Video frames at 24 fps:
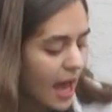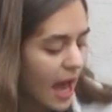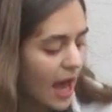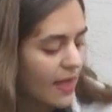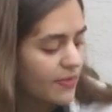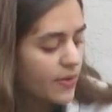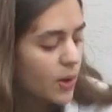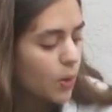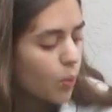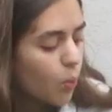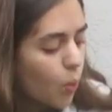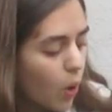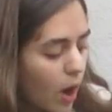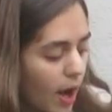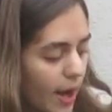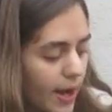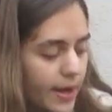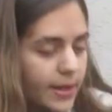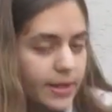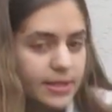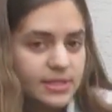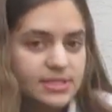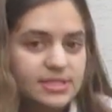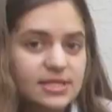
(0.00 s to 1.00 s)
and then
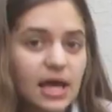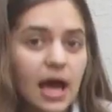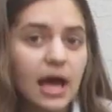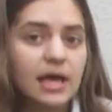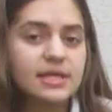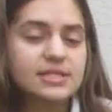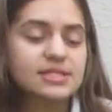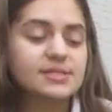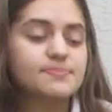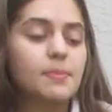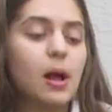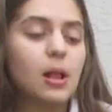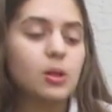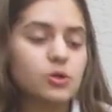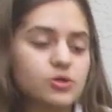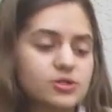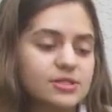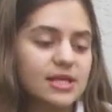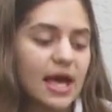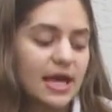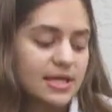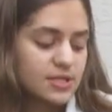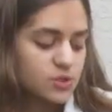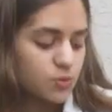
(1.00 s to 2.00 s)
one smaller
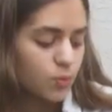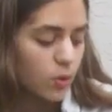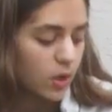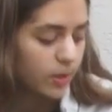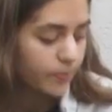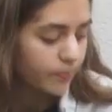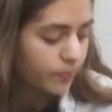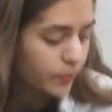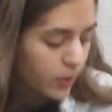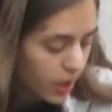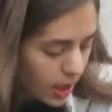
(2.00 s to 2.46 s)
sized one.